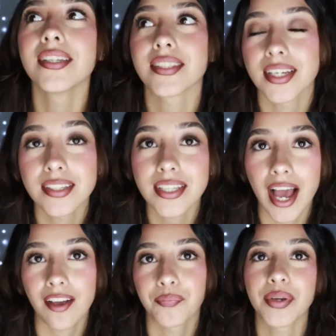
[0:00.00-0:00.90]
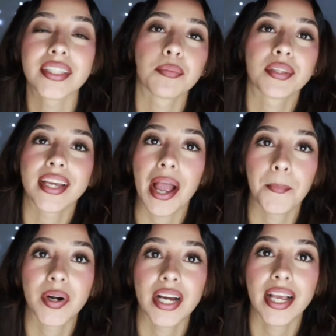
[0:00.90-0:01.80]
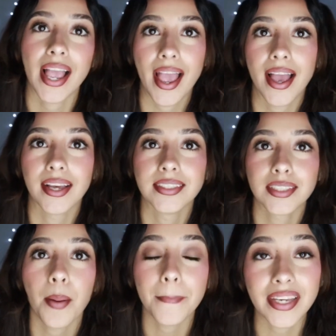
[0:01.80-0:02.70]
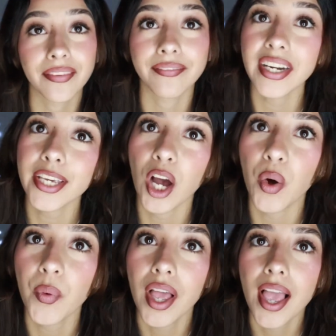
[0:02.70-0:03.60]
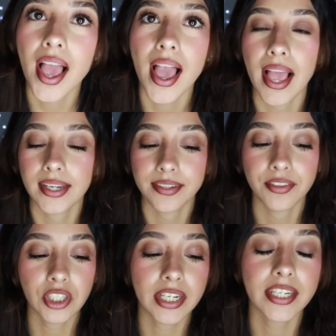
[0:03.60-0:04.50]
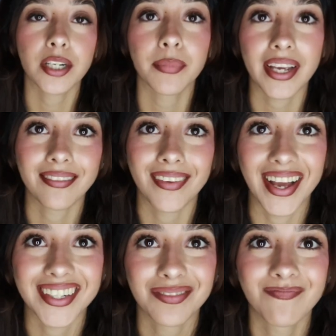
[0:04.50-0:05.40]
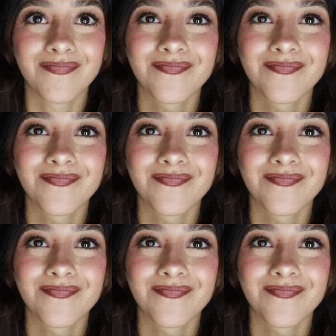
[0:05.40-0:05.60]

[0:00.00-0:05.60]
since I picked up the camera and made a video and if you could hear my fan